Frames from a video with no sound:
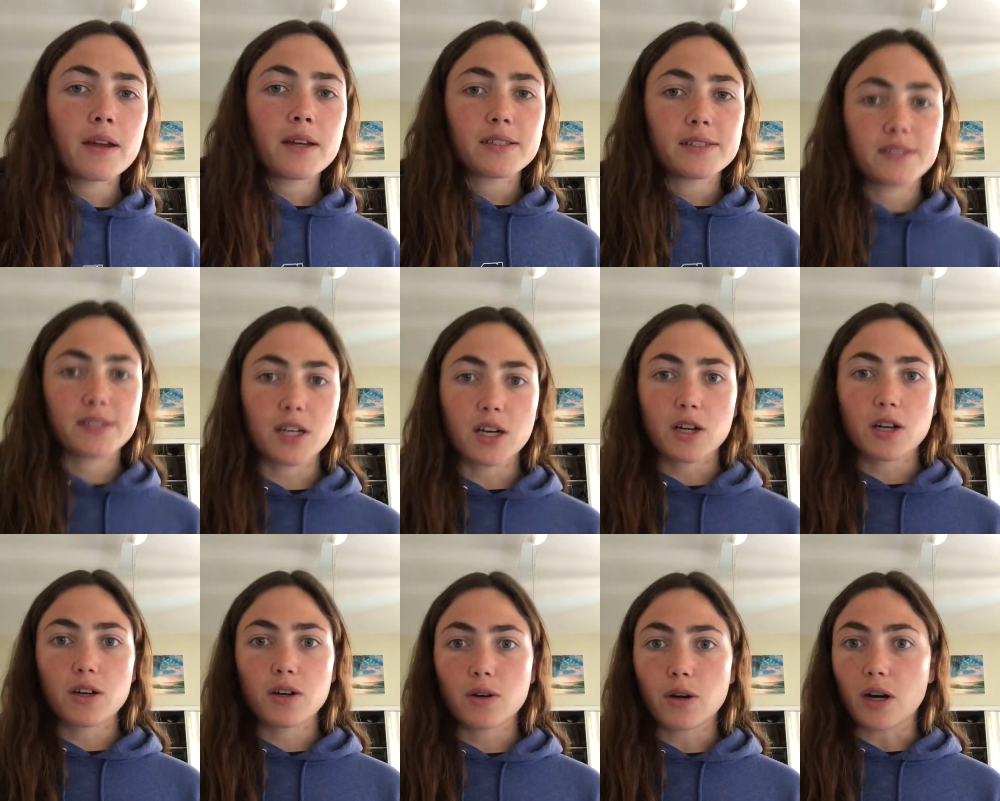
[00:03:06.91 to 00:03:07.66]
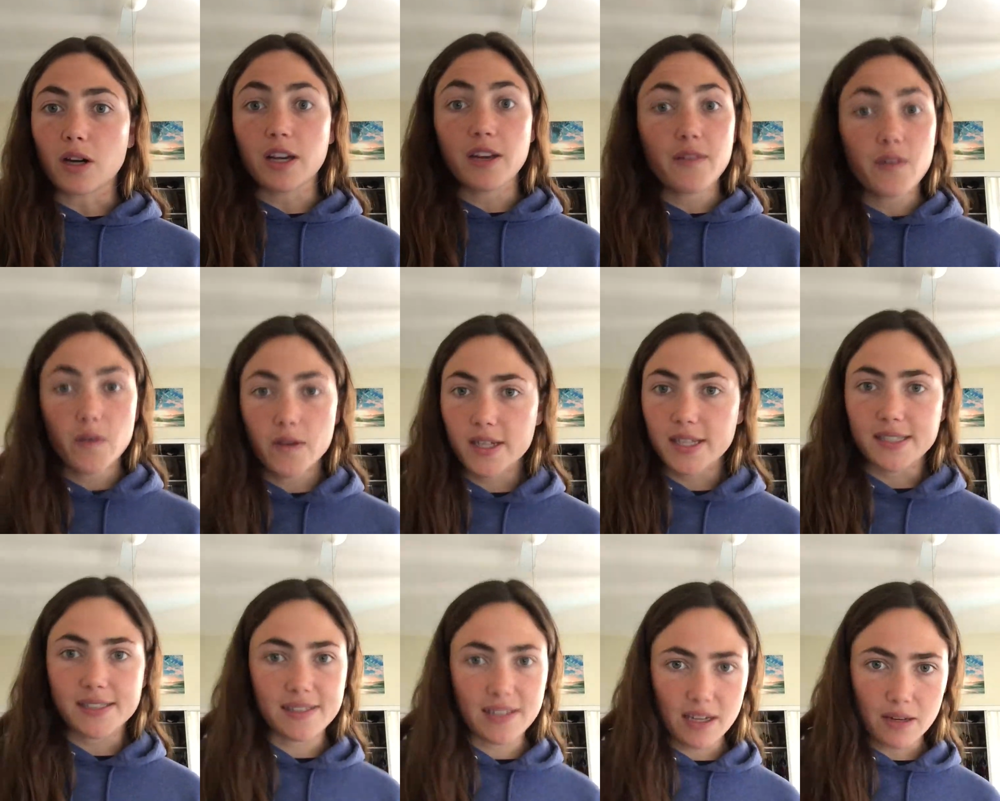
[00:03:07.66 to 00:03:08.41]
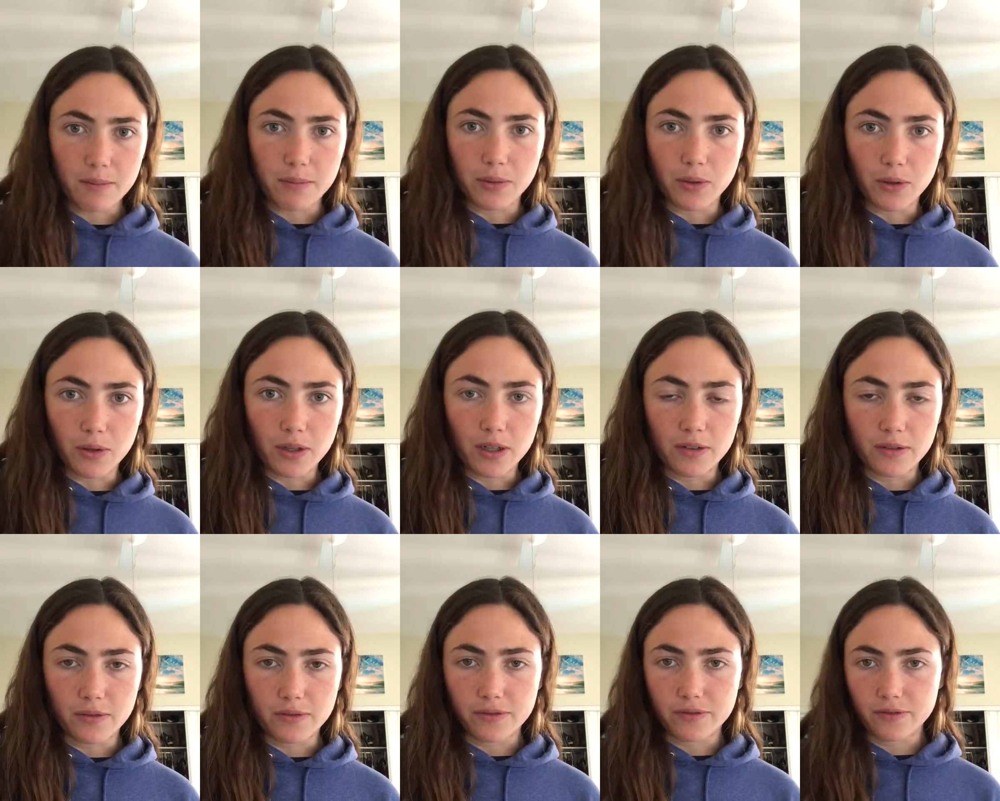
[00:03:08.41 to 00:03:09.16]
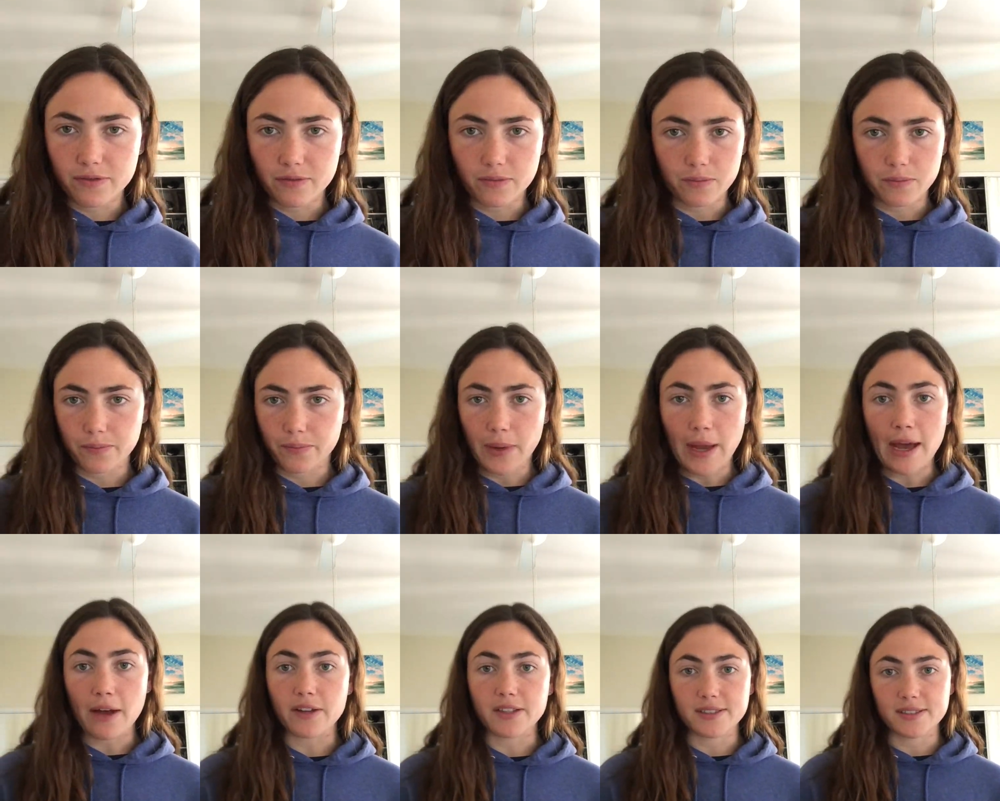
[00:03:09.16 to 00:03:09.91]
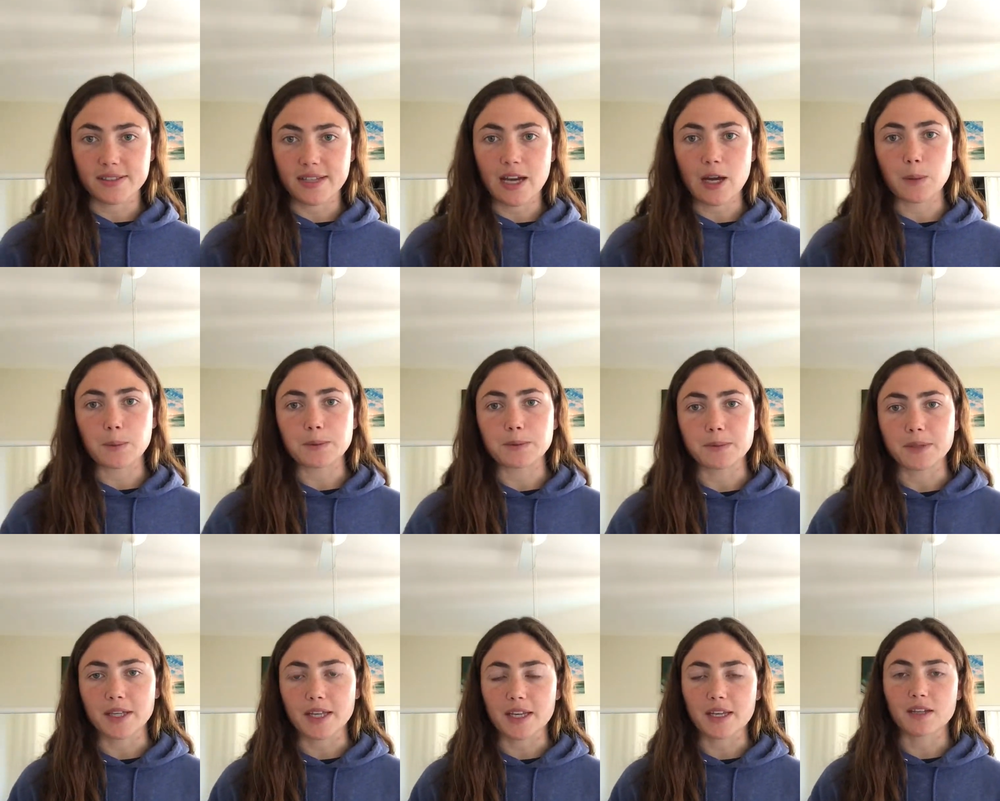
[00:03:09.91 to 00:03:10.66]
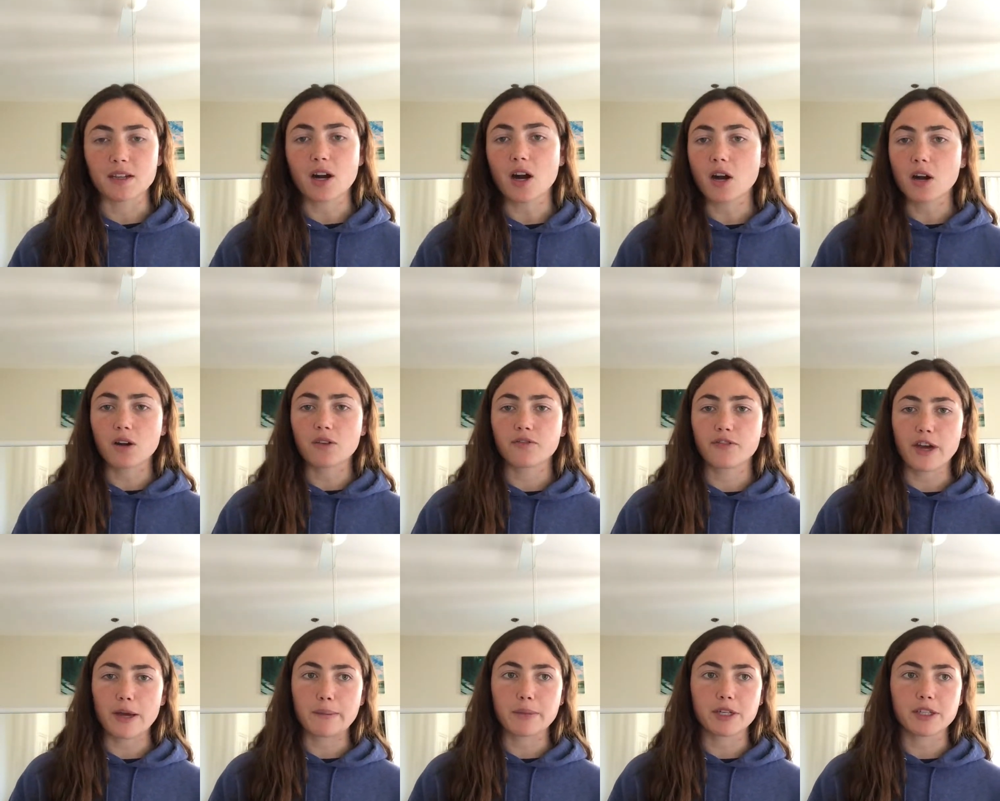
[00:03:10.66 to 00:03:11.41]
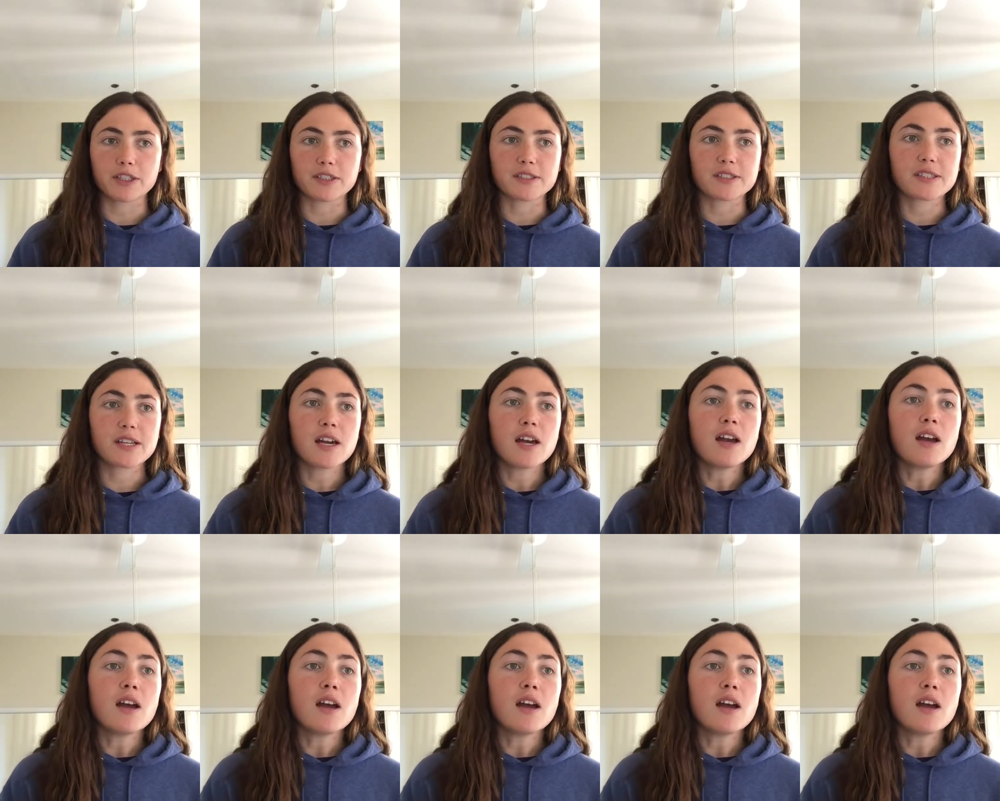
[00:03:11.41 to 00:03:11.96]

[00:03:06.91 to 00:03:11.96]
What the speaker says: So I'll give you an example of how this has helped me in Karl Weber's